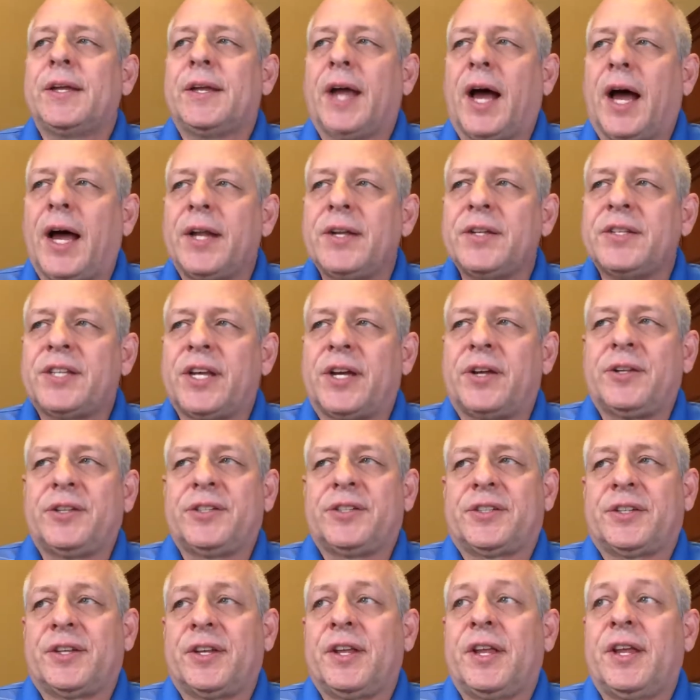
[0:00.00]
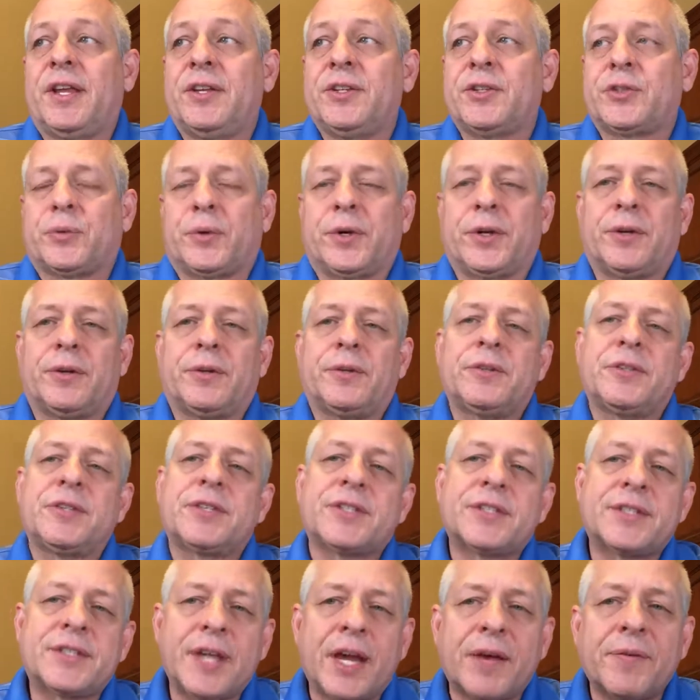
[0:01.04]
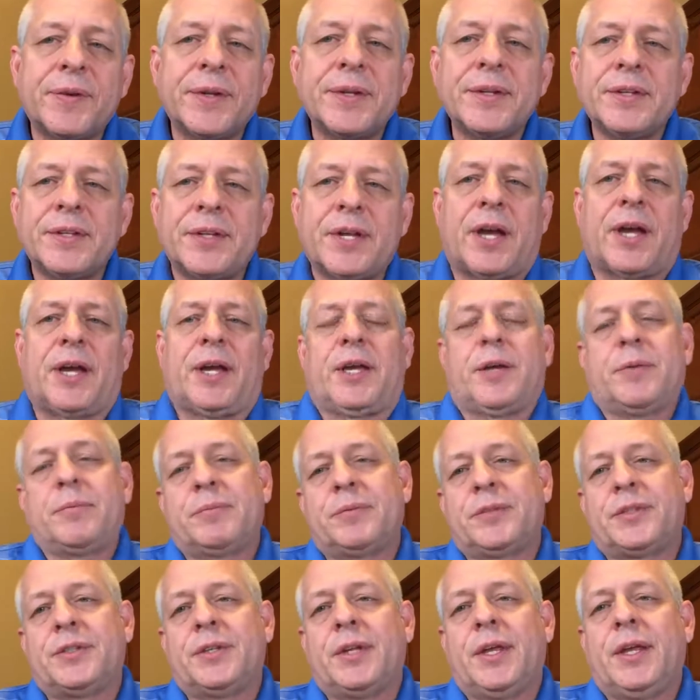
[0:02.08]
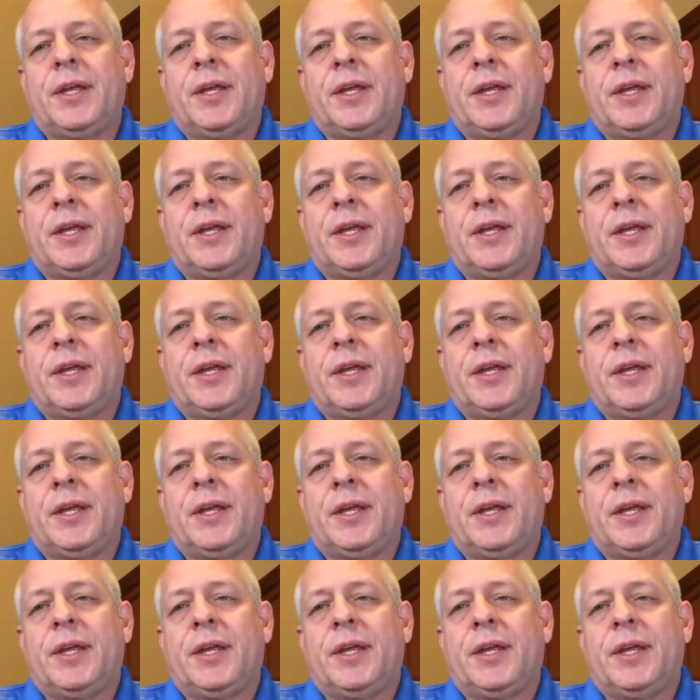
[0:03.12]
God tells Israel 7 times